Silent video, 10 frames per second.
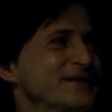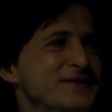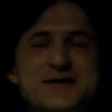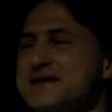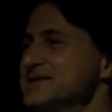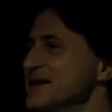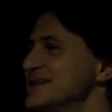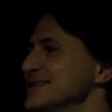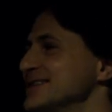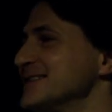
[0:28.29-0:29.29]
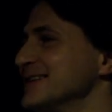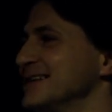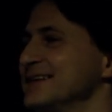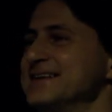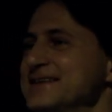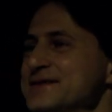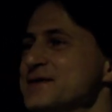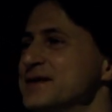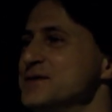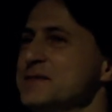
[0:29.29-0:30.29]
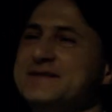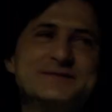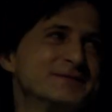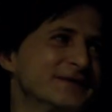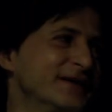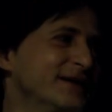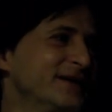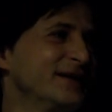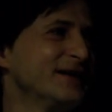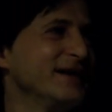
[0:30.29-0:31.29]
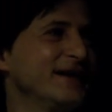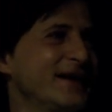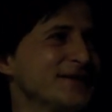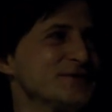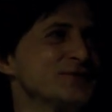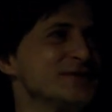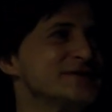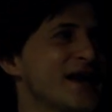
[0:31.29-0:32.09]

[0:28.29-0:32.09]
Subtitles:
congratulations, you're human. It actually turns